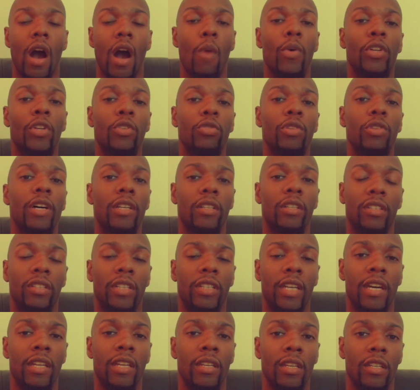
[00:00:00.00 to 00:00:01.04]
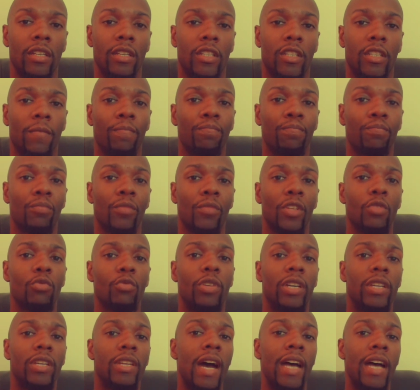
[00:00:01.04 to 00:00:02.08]
I want you to understand this.
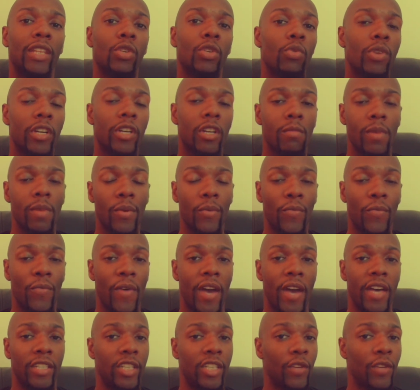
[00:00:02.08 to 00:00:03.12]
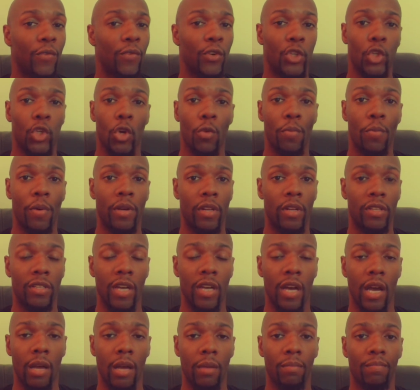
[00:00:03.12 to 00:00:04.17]
You cannot do intermittent fasting for a short period of
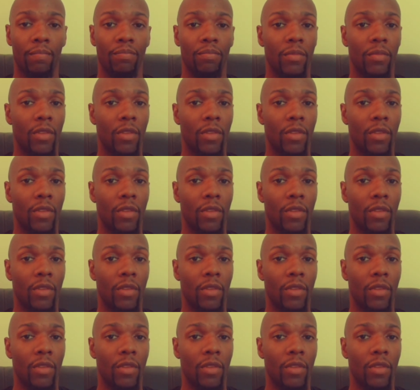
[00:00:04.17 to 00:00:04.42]
time